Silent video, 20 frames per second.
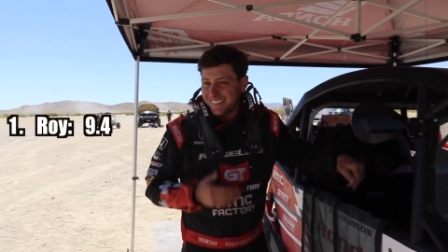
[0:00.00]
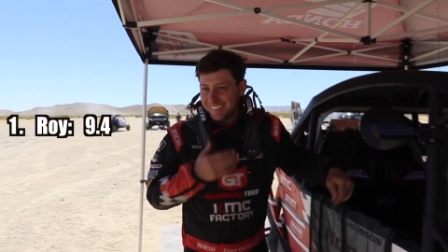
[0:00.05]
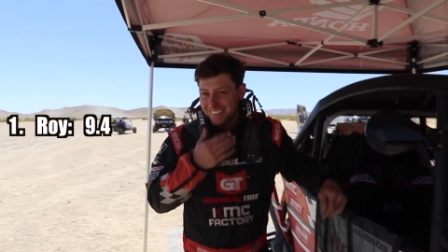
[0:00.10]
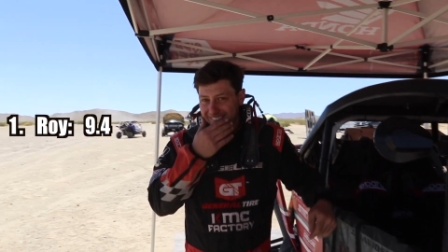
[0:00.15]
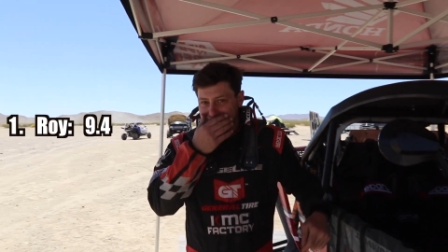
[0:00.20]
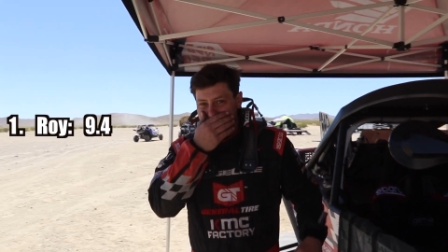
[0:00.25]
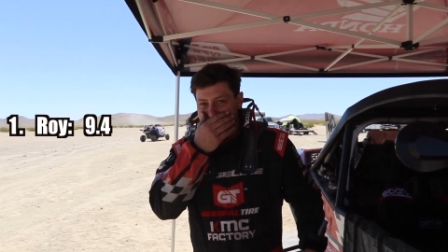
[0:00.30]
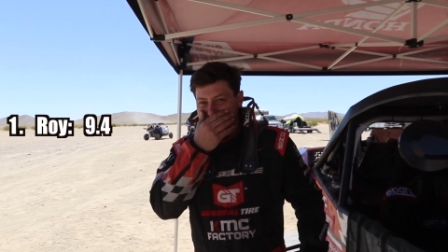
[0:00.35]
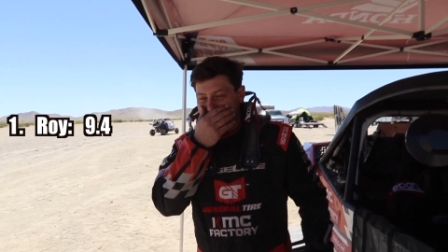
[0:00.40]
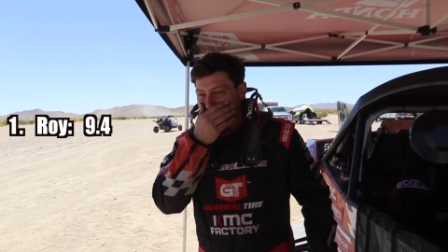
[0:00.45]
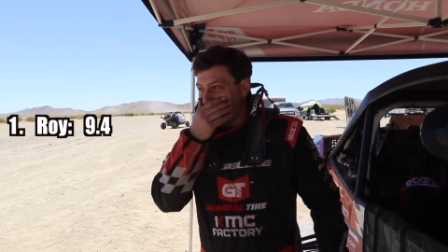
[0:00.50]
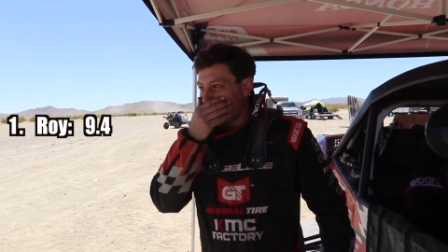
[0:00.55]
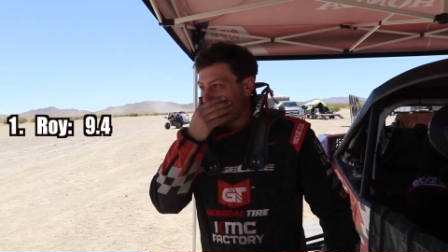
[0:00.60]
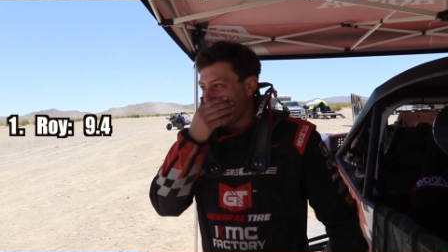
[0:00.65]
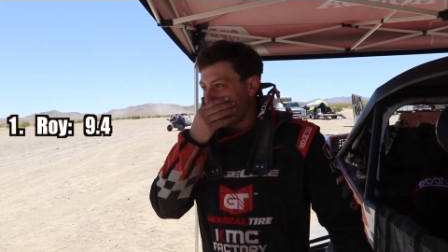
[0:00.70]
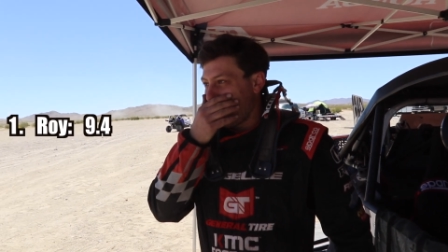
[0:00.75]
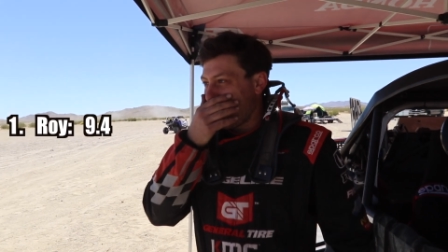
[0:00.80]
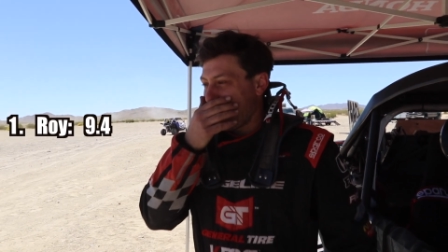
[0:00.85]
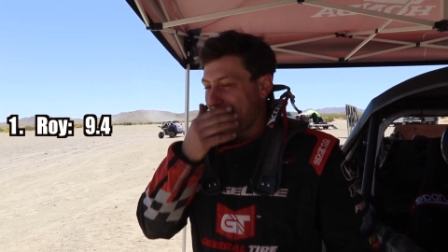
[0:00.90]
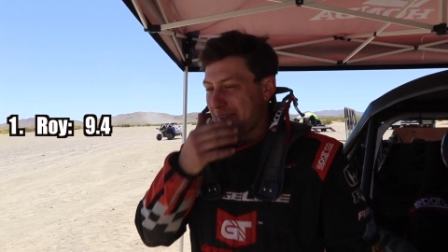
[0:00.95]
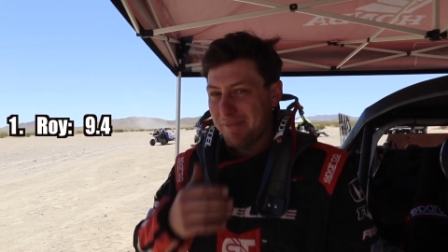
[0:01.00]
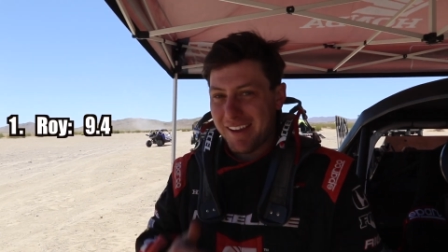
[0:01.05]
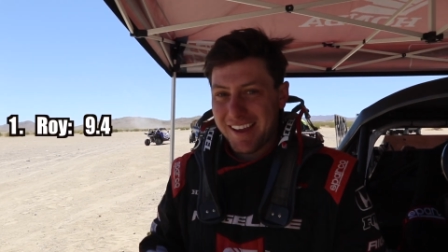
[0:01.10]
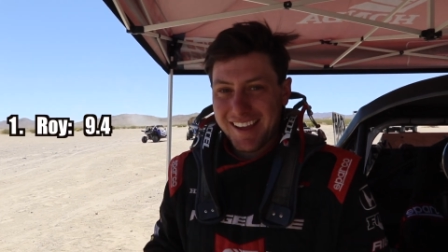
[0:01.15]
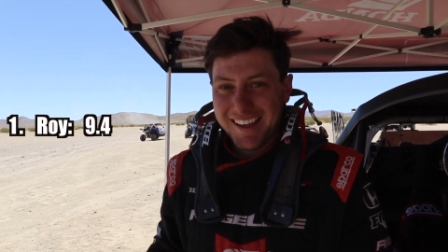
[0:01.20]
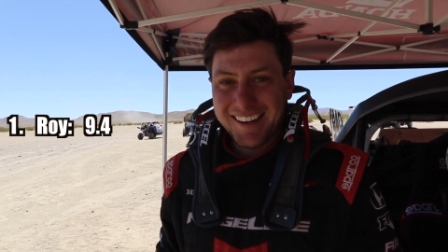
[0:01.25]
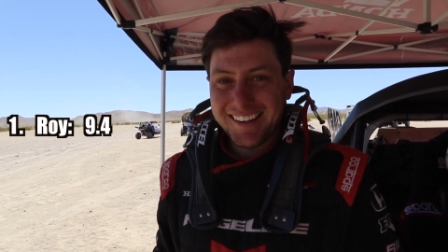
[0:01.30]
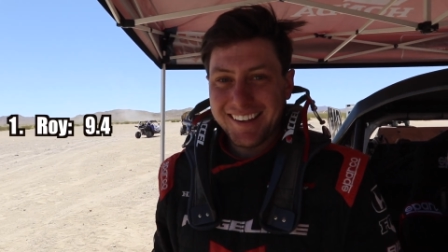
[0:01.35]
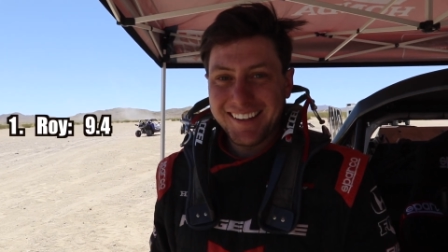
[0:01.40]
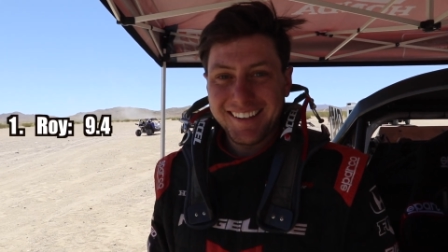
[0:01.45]
Oh, you got just a little,
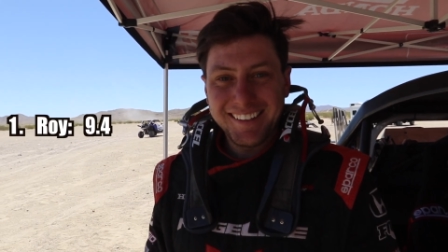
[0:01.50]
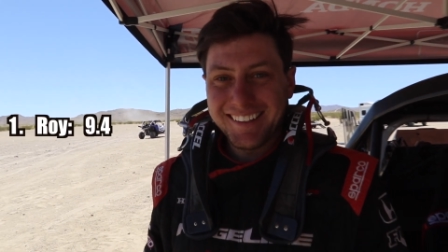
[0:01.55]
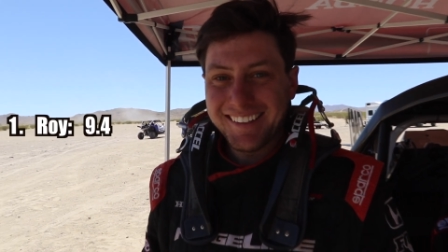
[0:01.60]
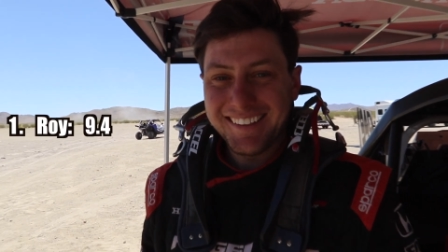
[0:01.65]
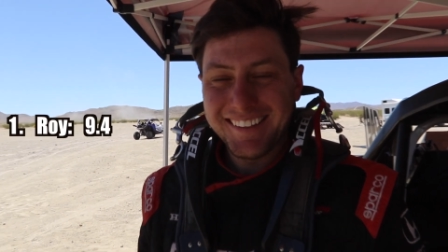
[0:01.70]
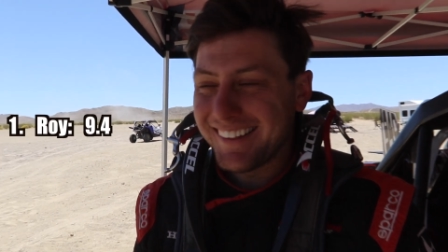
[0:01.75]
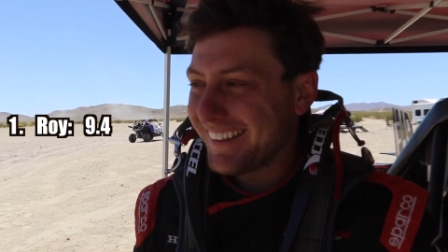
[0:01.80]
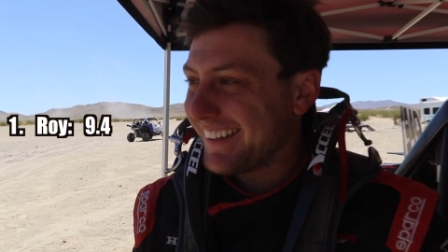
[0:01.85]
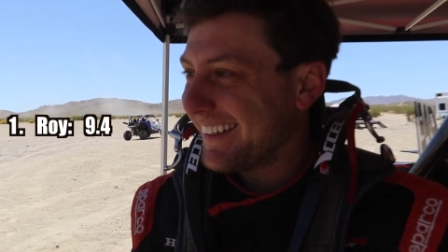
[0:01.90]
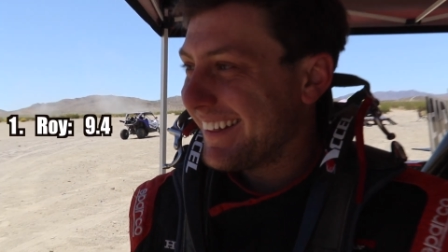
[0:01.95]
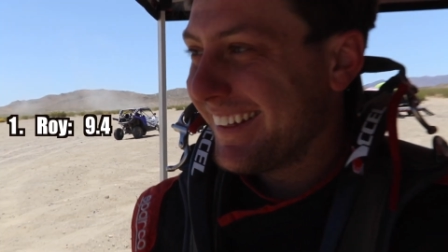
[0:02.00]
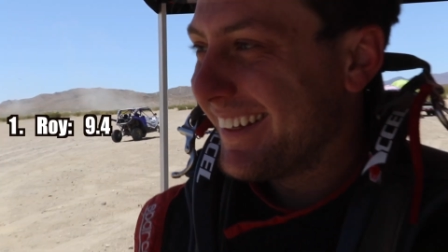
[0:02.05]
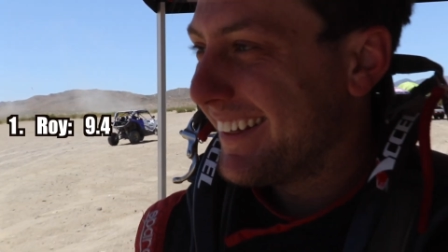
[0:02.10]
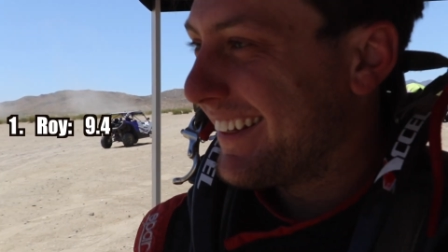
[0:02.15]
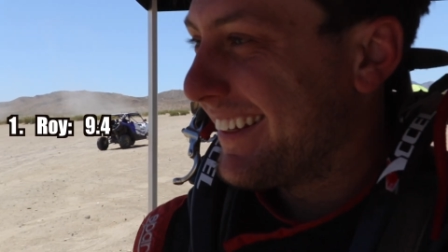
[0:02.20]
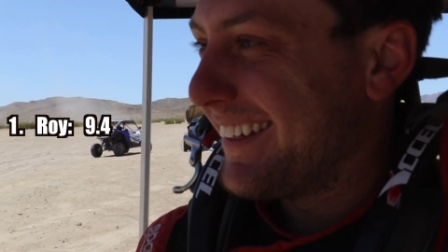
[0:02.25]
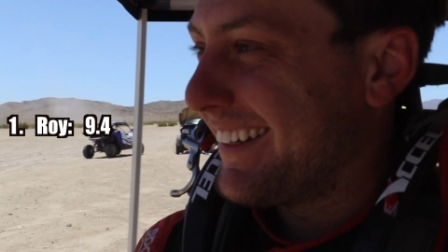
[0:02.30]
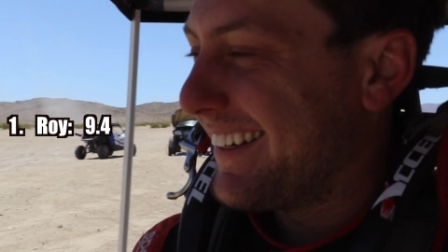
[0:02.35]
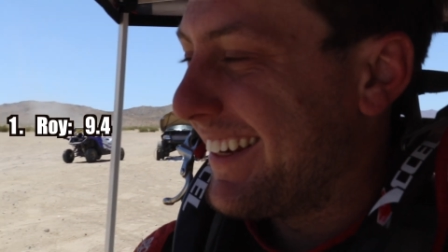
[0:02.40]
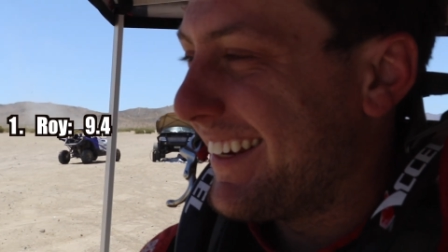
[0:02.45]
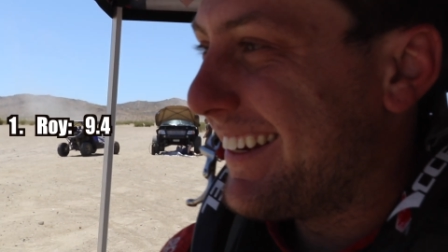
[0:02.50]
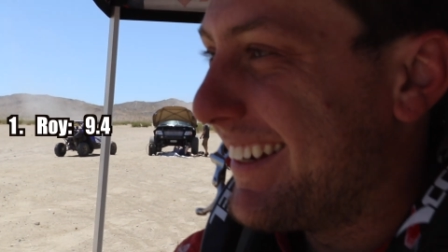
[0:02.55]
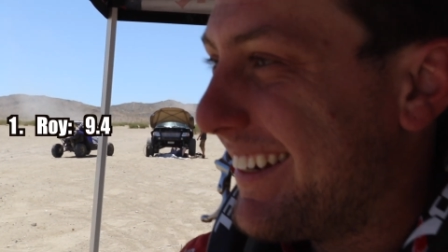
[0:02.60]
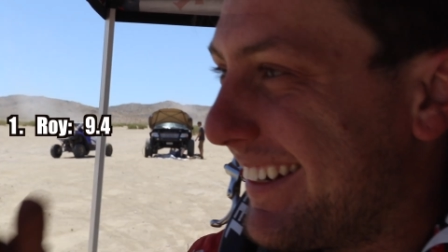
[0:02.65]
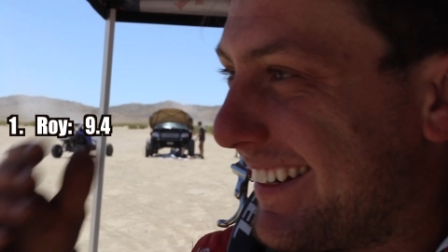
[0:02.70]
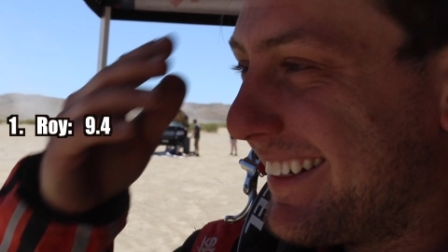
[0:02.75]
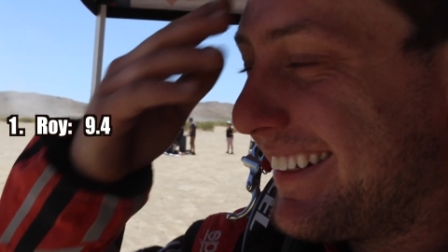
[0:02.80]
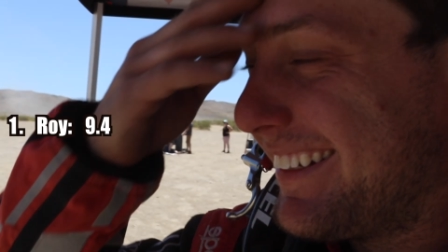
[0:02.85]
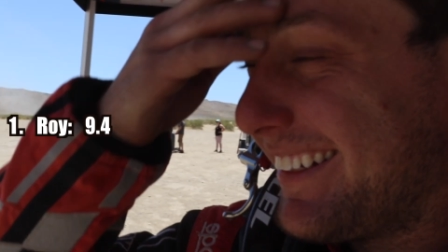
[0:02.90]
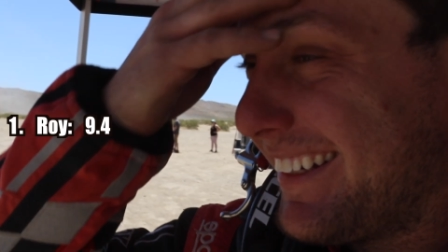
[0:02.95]
it, little pedo stash going.
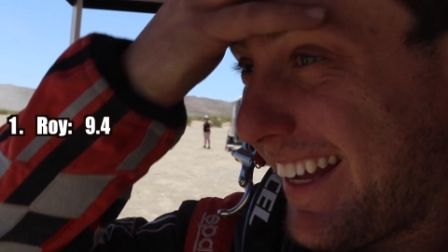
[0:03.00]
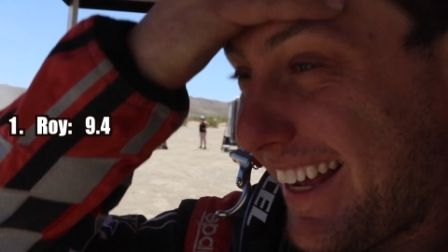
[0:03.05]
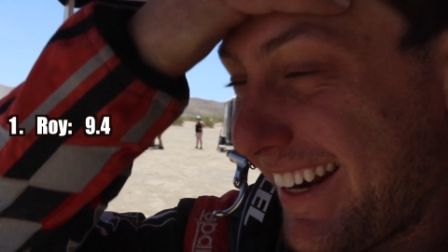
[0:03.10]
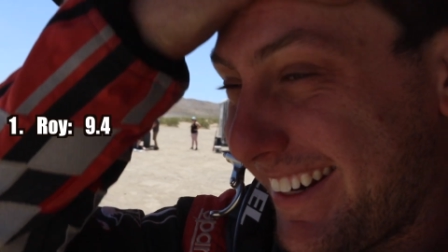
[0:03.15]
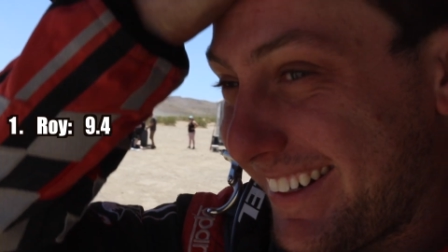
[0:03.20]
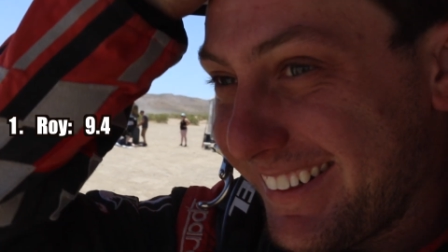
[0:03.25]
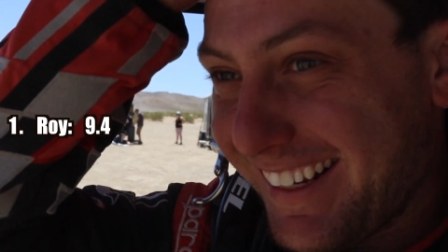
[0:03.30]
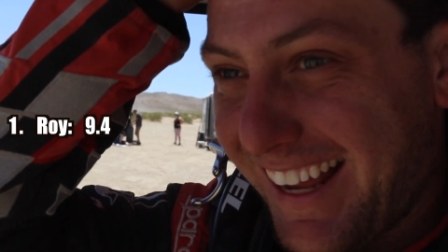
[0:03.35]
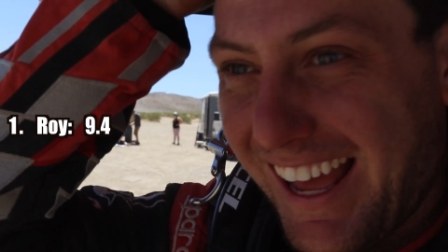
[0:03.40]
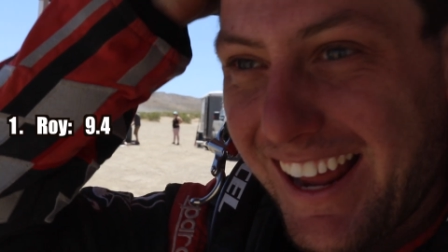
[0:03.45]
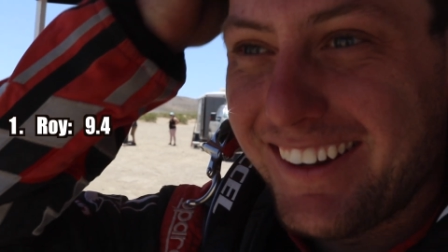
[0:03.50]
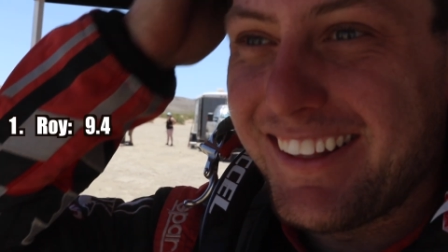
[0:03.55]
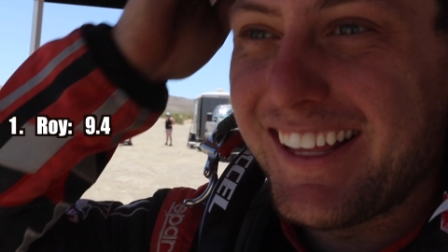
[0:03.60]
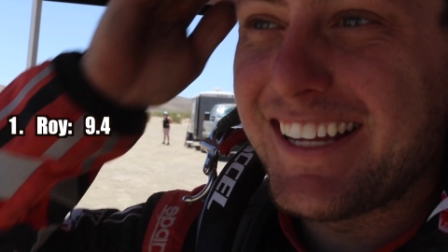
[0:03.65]
No, I don't. I don't